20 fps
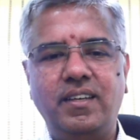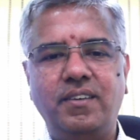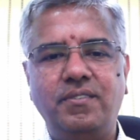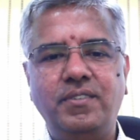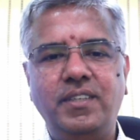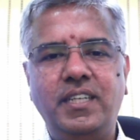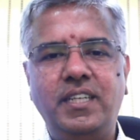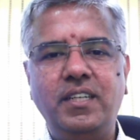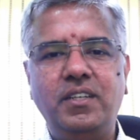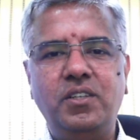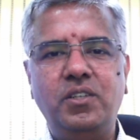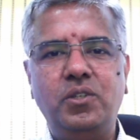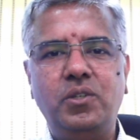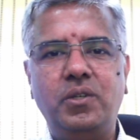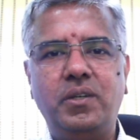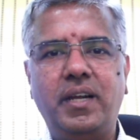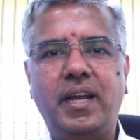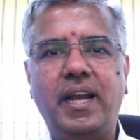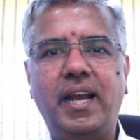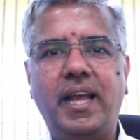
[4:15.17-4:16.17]
we do
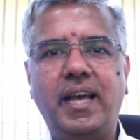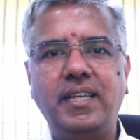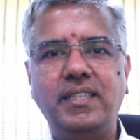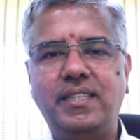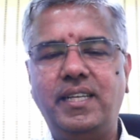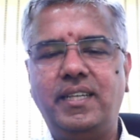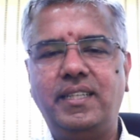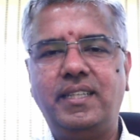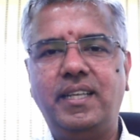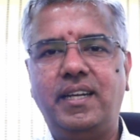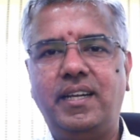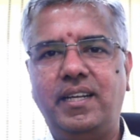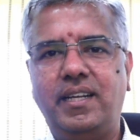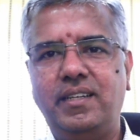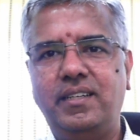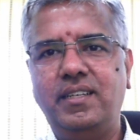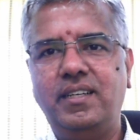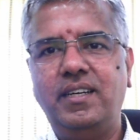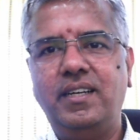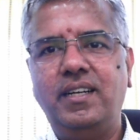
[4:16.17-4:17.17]
realize that there are